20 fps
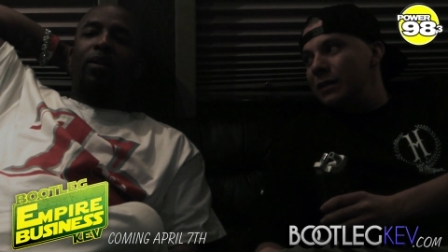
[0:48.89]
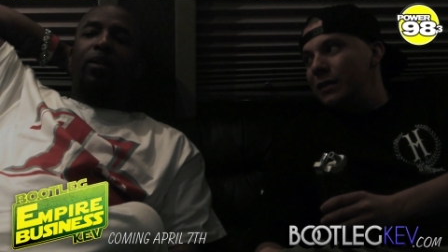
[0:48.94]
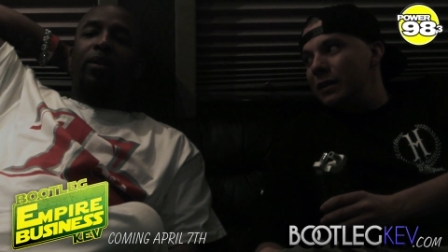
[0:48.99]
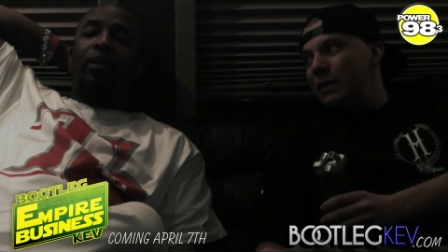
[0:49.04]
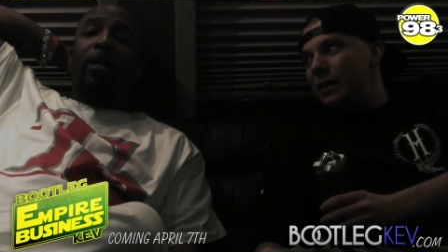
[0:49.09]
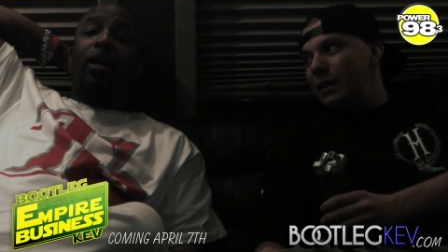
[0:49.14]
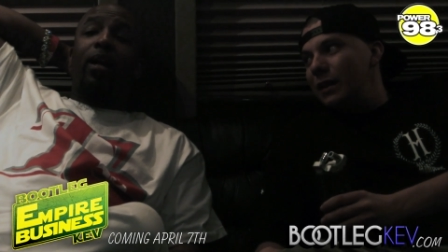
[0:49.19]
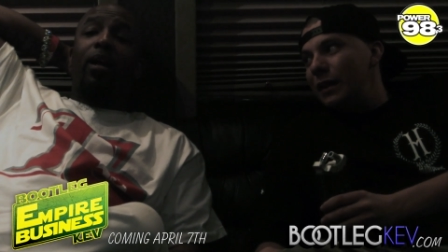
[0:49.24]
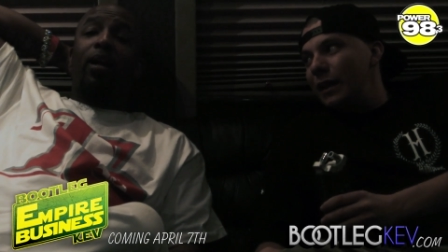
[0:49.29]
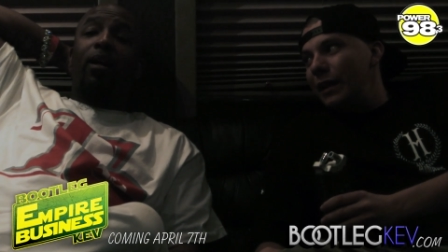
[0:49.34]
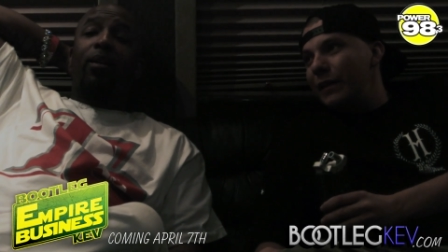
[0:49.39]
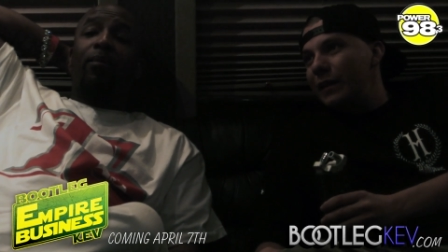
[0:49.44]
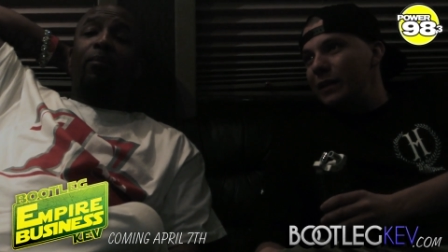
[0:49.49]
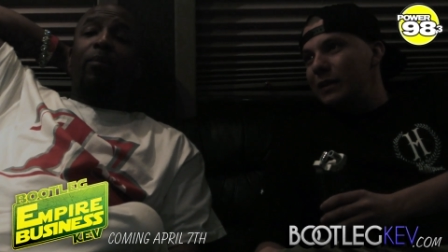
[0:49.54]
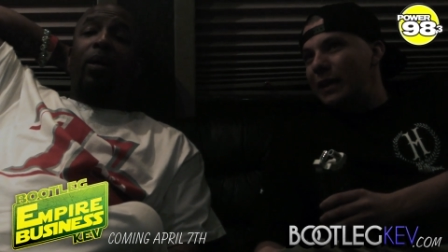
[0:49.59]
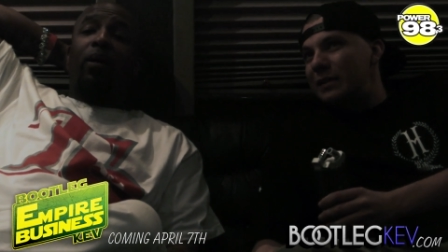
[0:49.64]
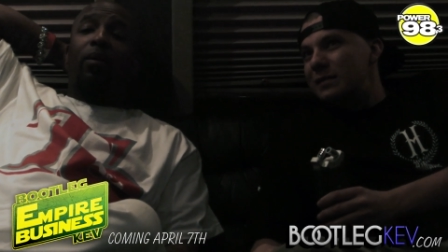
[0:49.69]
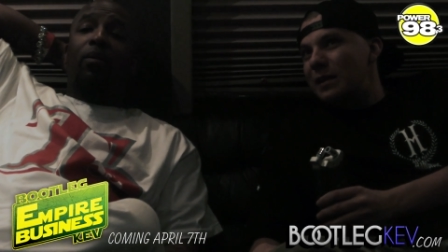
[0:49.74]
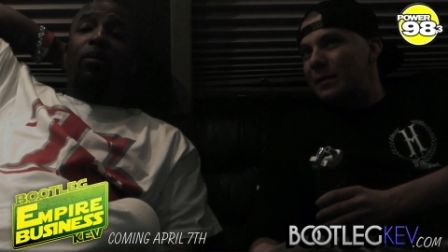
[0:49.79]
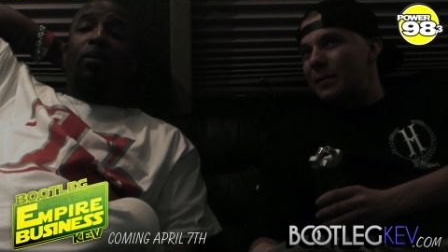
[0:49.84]
Yeah. I think the
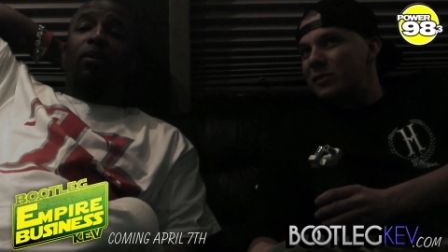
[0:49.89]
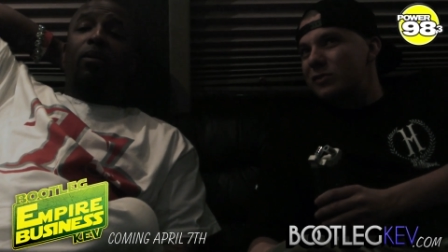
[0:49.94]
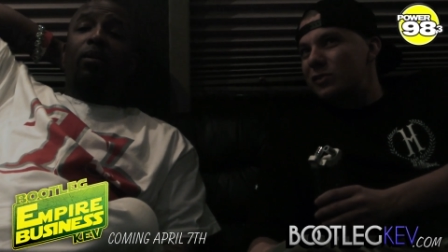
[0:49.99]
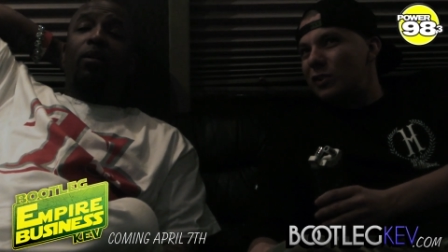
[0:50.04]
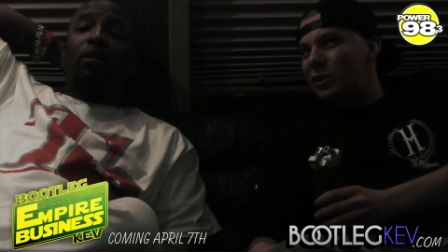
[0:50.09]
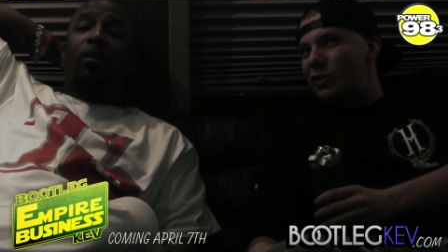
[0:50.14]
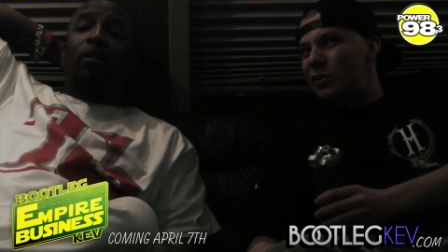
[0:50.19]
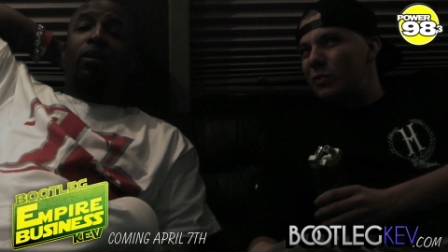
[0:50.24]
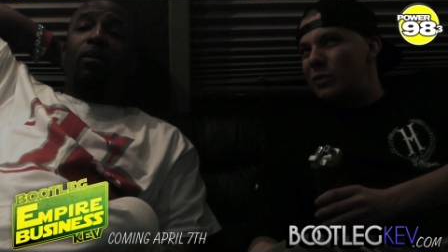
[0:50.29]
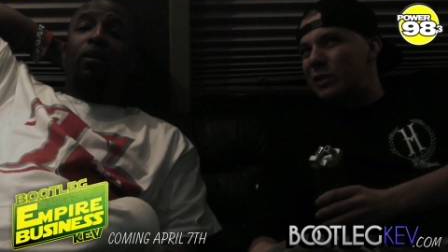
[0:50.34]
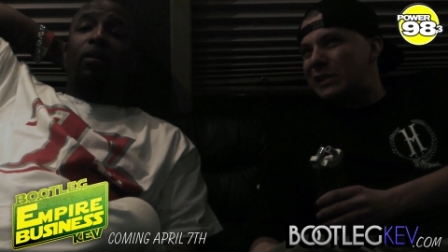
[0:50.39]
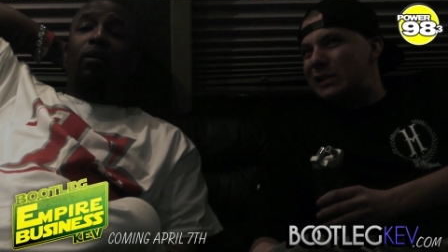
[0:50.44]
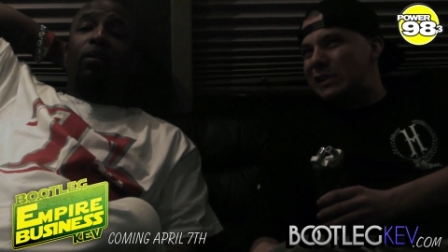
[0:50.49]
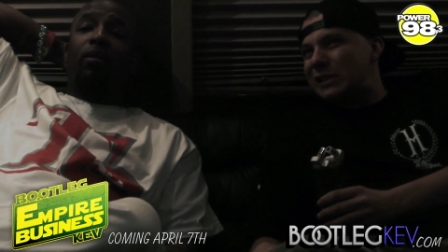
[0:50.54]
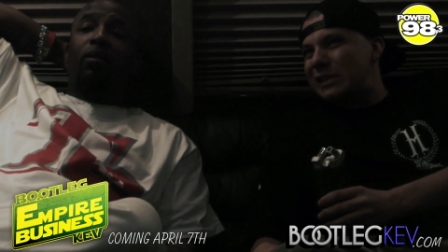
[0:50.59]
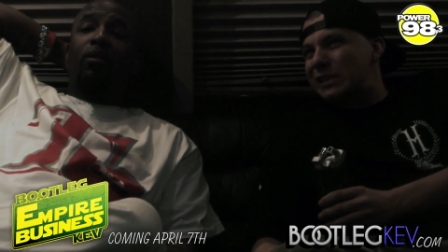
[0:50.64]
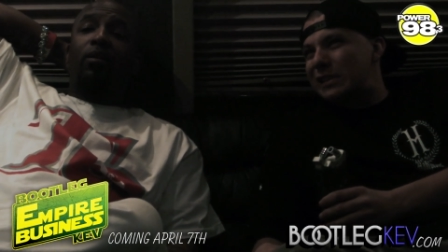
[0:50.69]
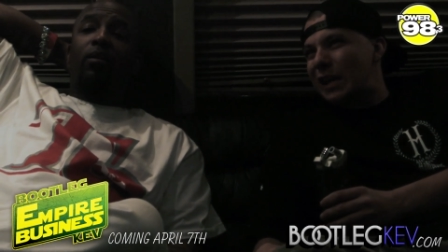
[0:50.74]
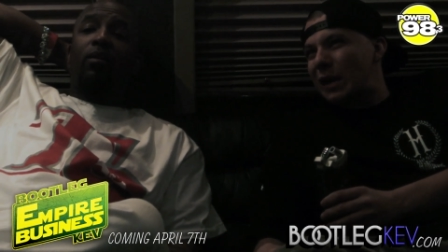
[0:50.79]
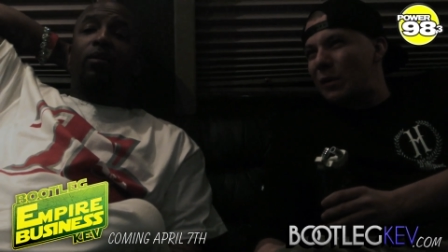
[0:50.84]
last time I saw you
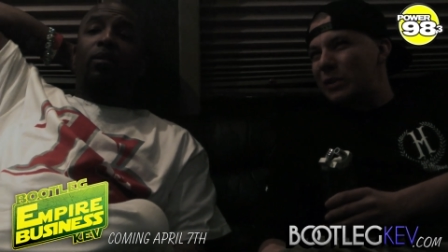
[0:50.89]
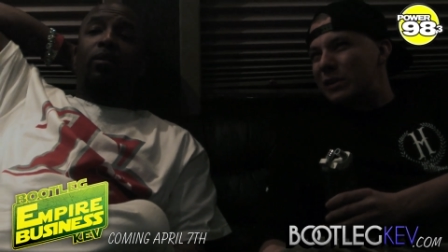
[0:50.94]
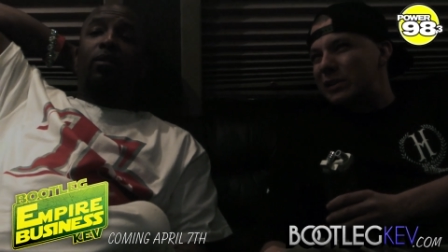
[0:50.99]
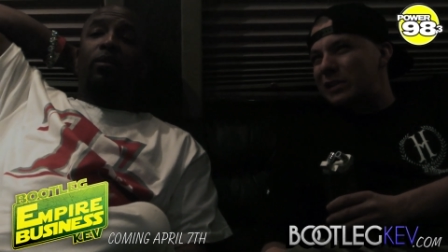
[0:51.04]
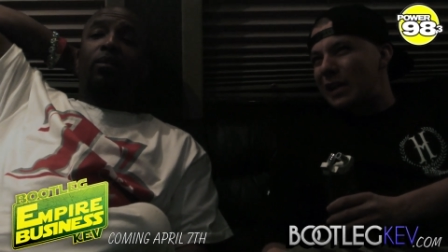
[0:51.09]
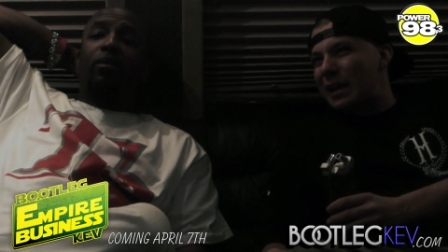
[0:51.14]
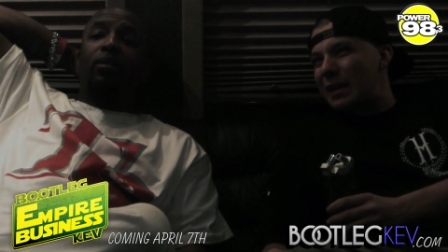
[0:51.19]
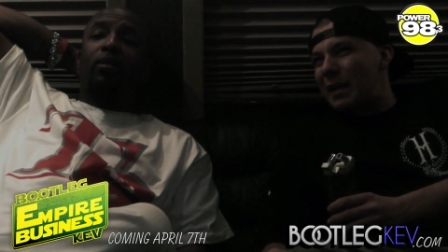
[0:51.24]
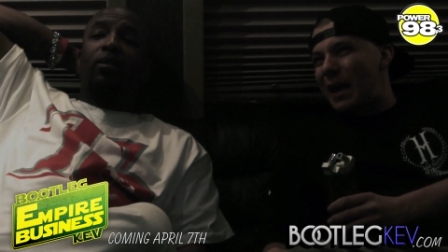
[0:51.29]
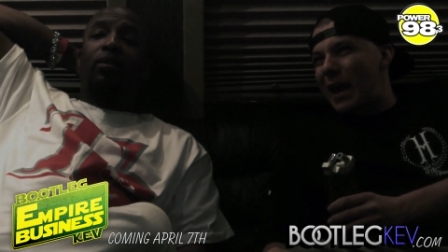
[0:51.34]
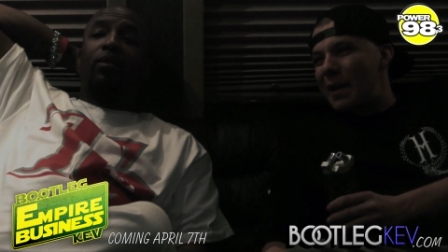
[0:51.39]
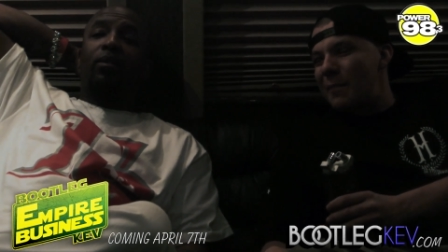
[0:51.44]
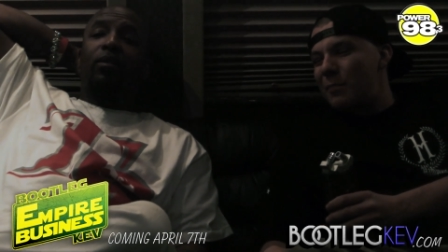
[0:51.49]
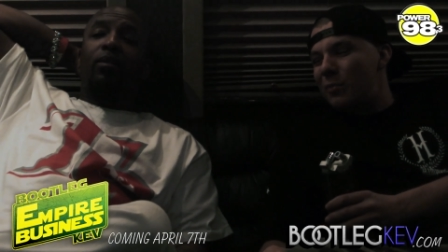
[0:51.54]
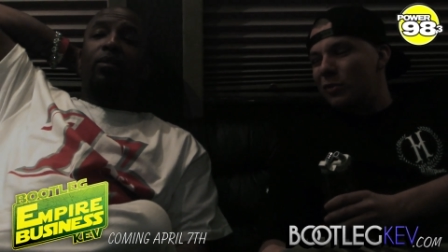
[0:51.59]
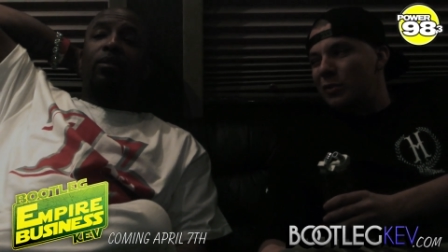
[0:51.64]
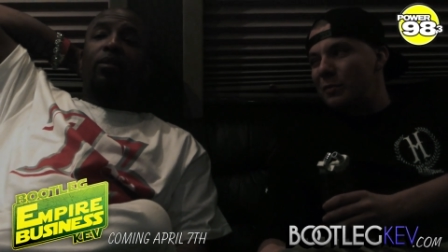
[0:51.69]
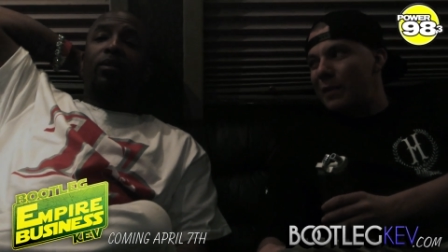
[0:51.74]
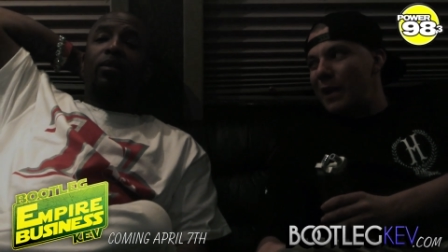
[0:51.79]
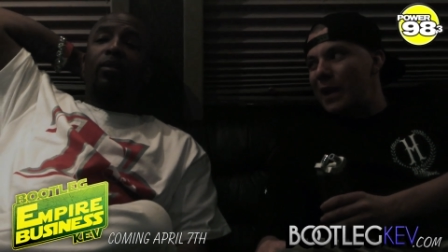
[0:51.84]
was I want to say
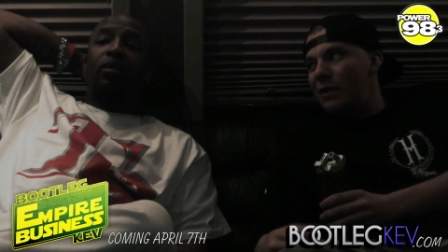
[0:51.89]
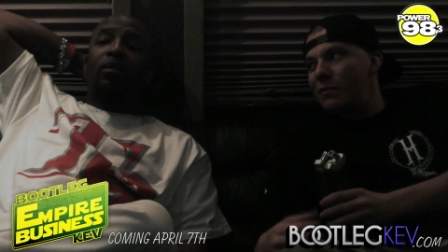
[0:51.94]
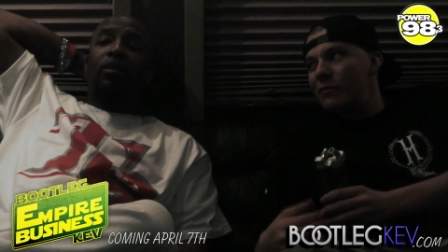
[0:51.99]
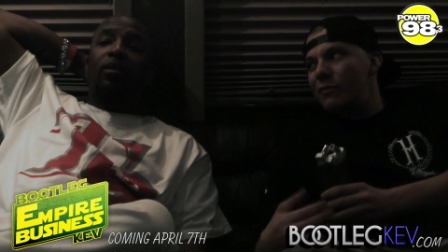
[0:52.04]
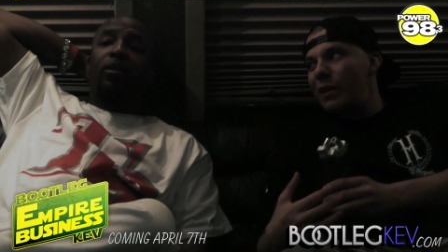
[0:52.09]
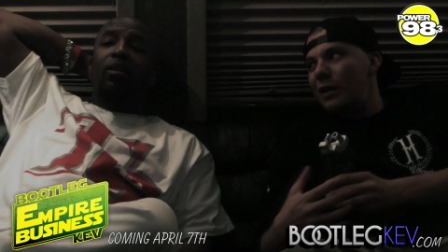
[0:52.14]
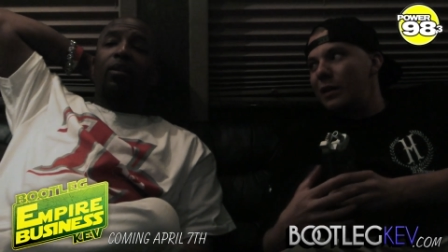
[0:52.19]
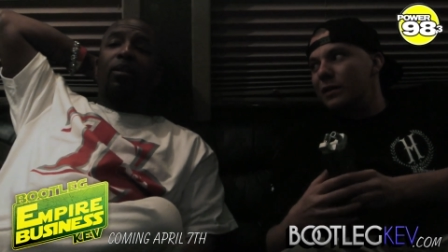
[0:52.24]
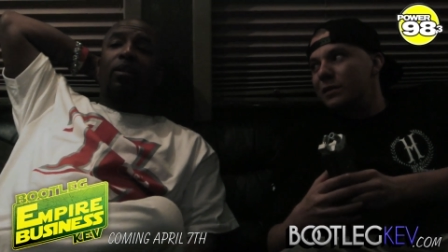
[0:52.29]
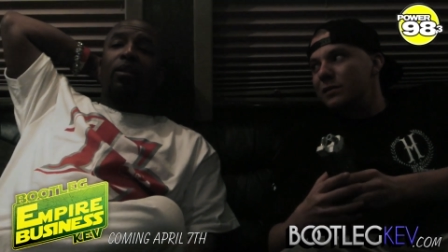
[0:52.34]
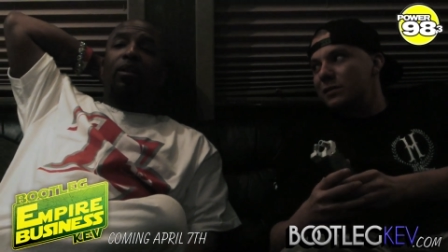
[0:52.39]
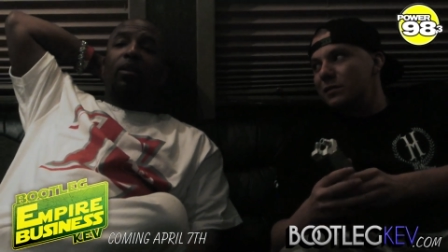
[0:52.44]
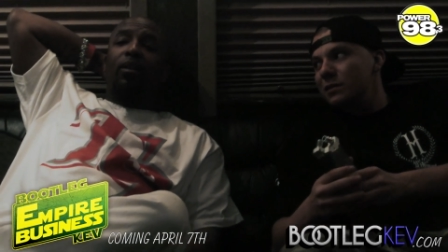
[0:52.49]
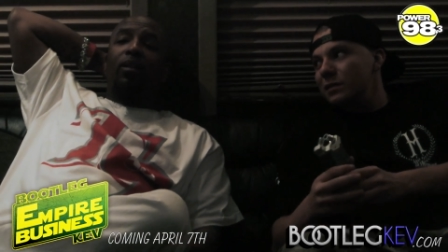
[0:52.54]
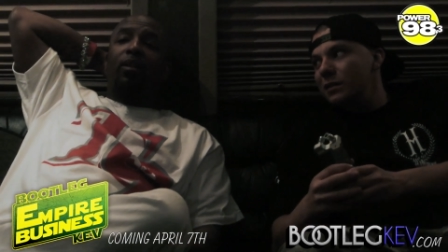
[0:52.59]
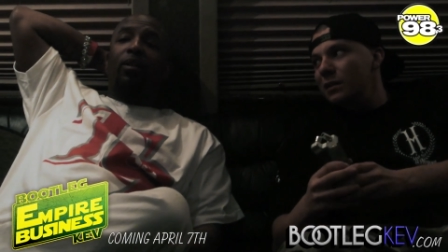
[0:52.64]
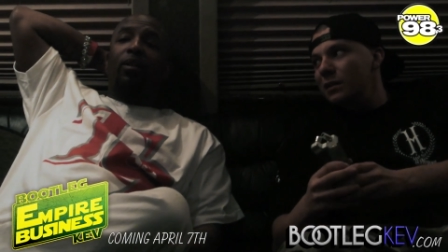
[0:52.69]
April or May in Vegas.